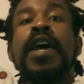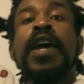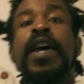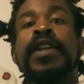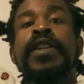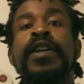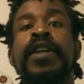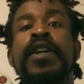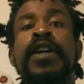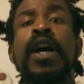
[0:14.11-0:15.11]
and
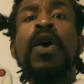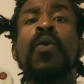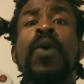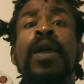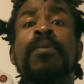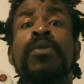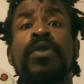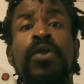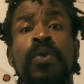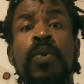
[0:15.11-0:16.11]
uh, what I'm
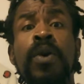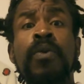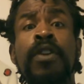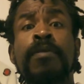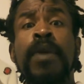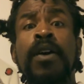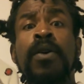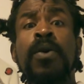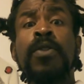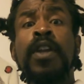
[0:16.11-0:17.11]
doing with my
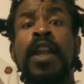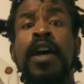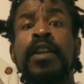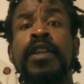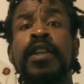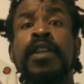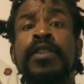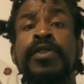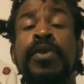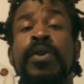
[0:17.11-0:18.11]
clothing line
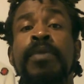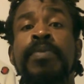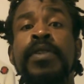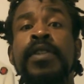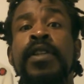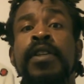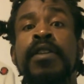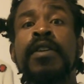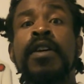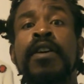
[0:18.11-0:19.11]
is thirty
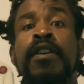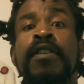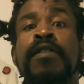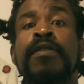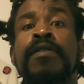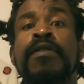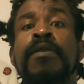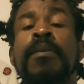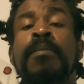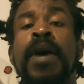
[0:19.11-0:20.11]
percent of
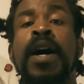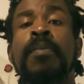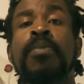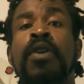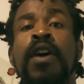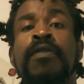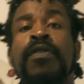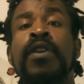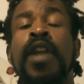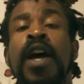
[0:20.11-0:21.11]
my
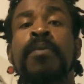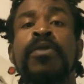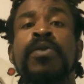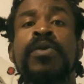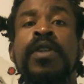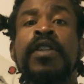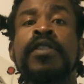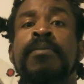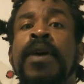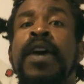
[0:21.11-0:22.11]
profit I'm using
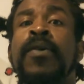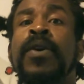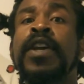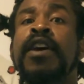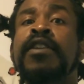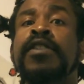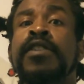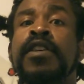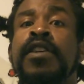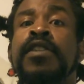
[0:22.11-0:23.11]
to buy organic
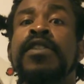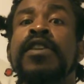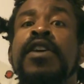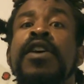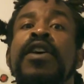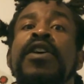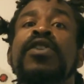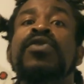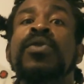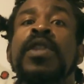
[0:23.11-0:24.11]
seeds
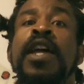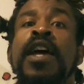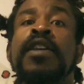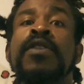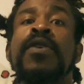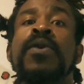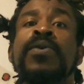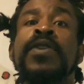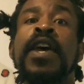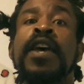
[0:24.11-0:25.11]
so that I can go
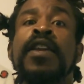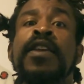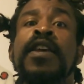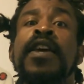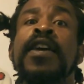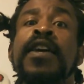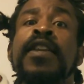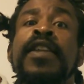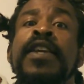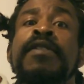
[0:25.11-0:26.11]
to Haiti
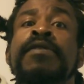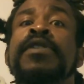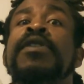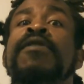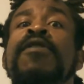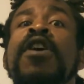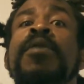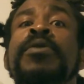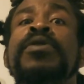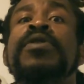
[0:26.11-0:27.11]
and give to the
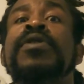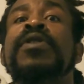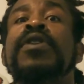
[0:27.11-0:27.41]
farmers.